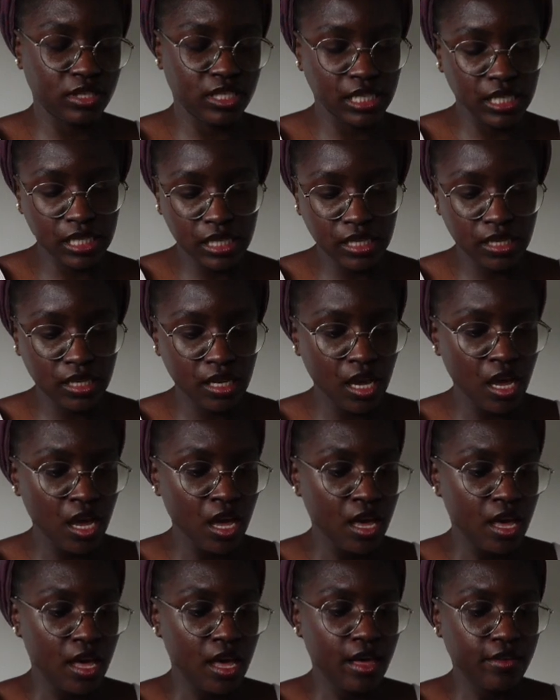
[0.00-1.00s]
did
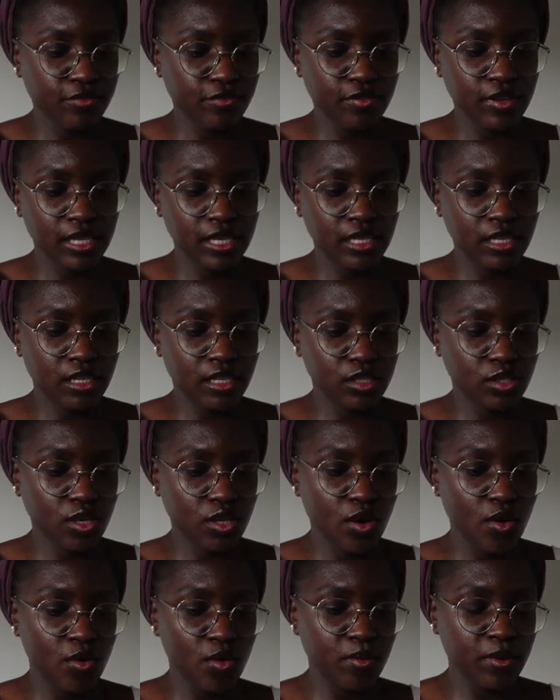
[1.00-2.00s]
feed the
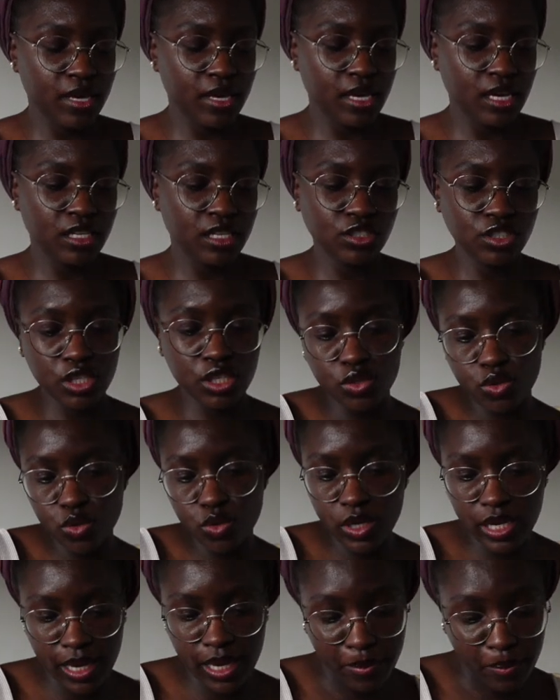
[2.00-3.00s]
SCOBY, just to
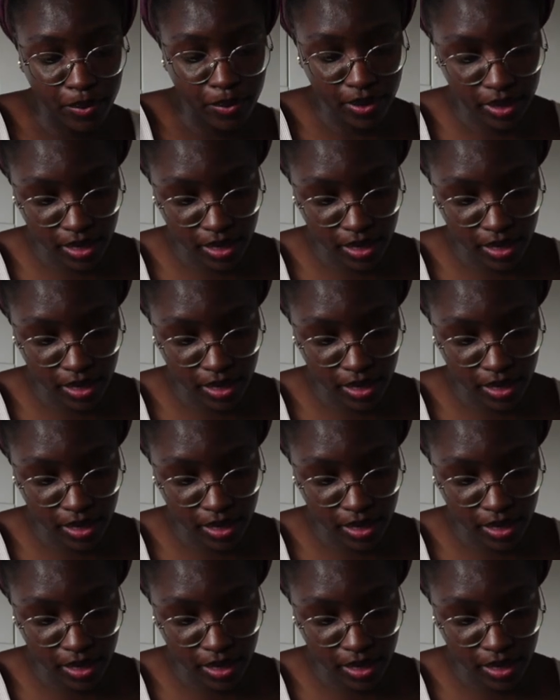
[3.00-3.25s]
keep